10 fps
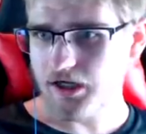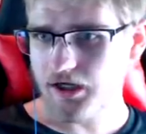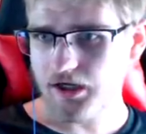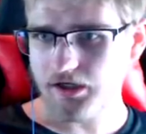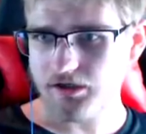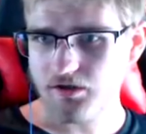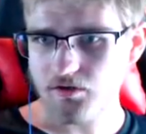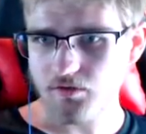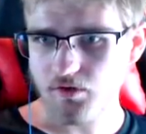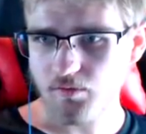I don't
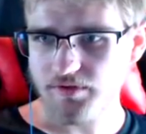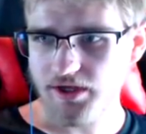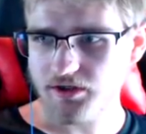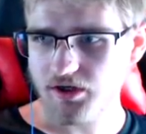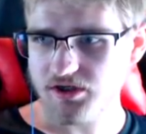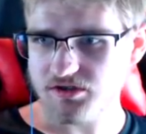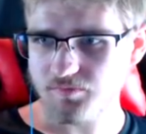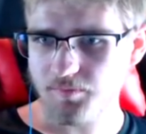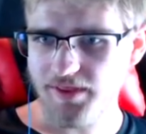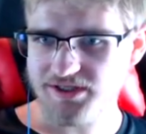know what that does,
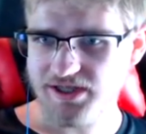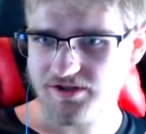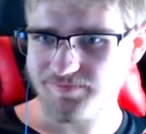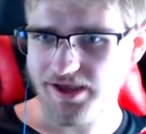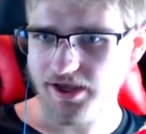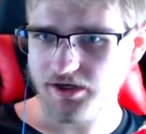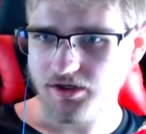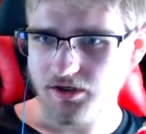but that sounds bad.